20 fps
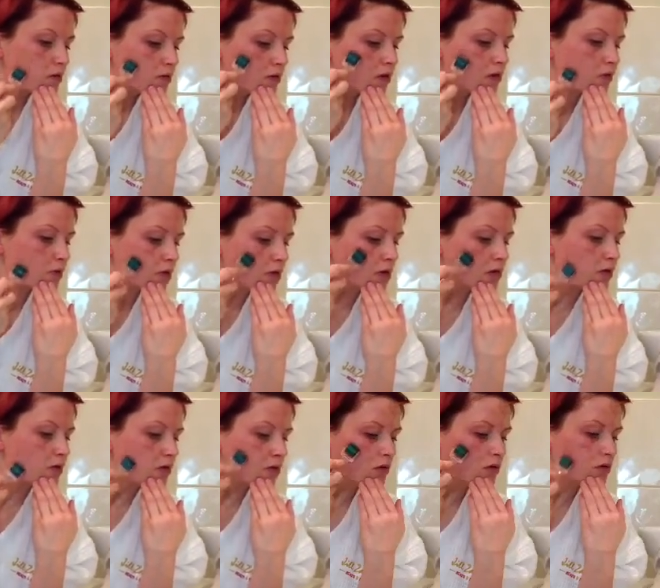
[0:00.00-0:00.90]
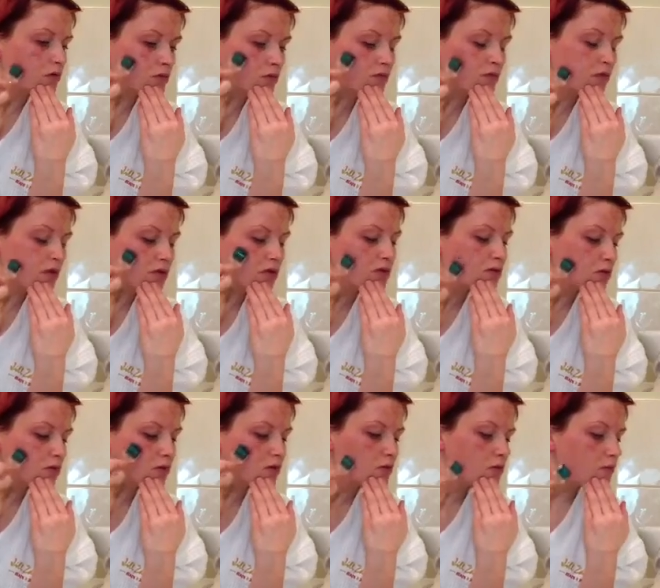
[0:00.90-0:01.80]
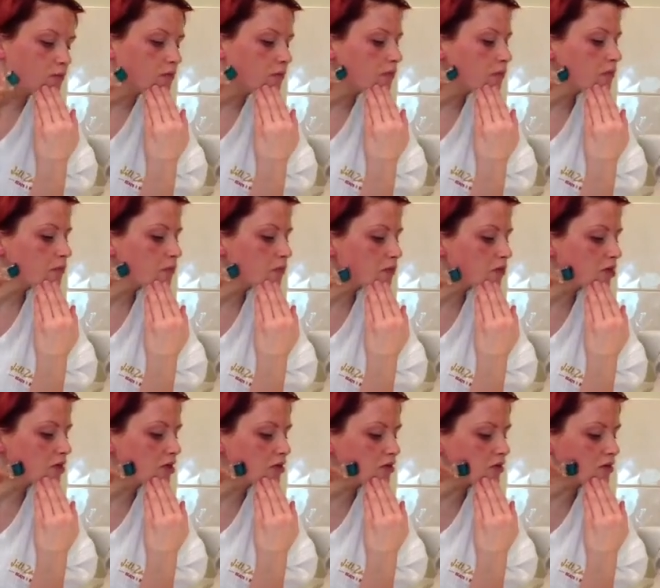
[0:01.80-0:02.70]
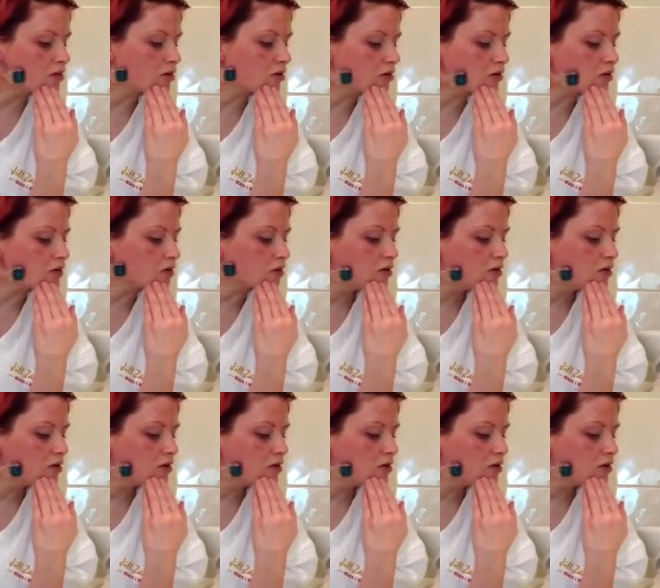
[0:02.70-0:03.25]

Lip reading: So we're going vertical, changing our